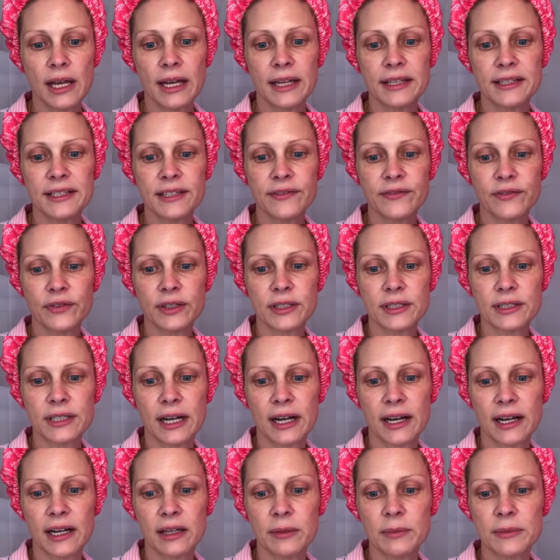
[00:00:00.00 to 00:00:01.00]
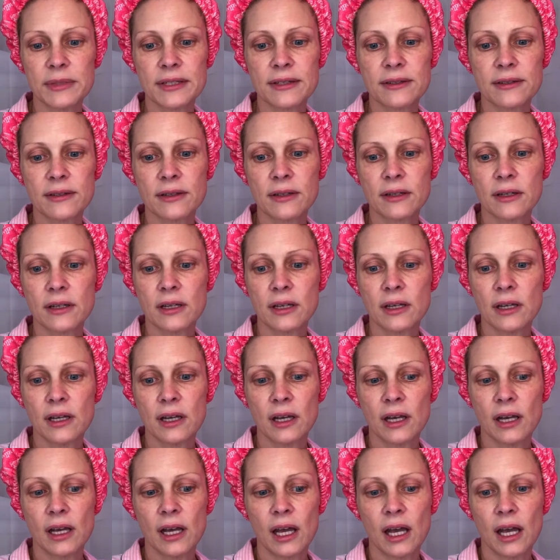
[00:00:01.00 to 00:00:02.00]
at different times,
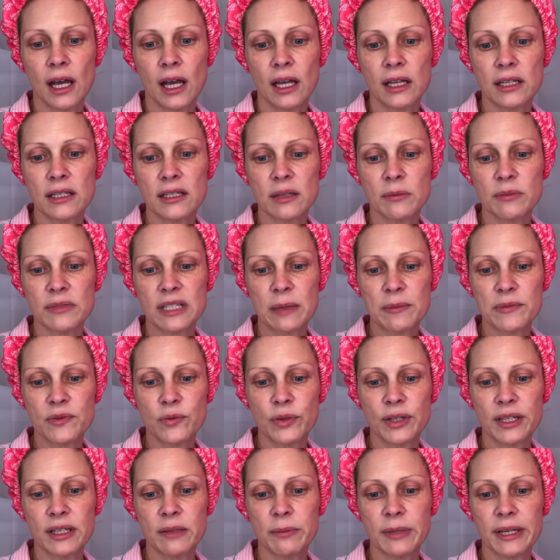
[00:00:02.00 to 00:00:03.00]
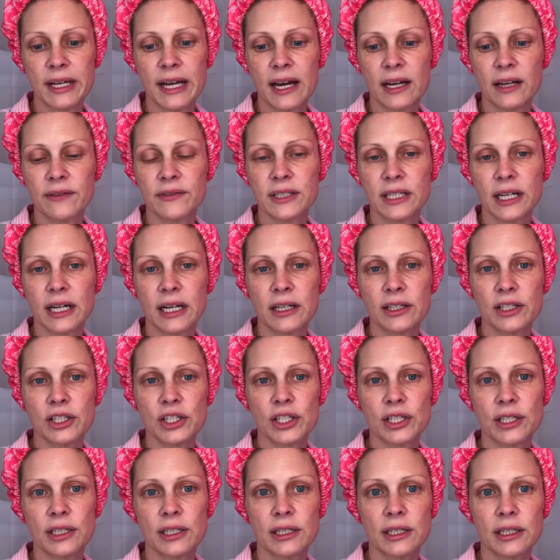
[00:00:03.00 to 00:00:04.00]
and sometimes we can be out of
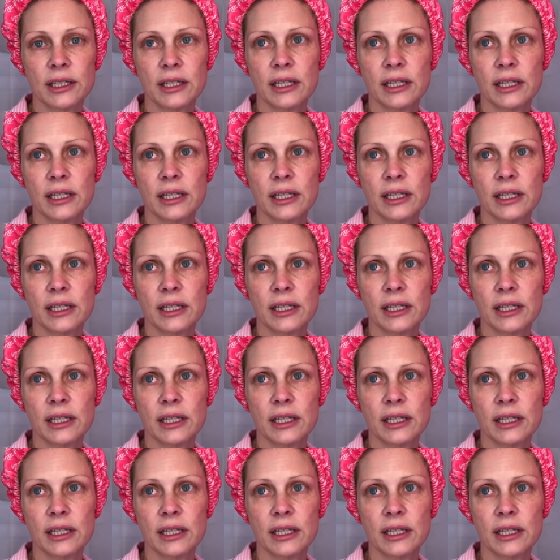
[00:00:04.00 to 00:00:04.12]
touch,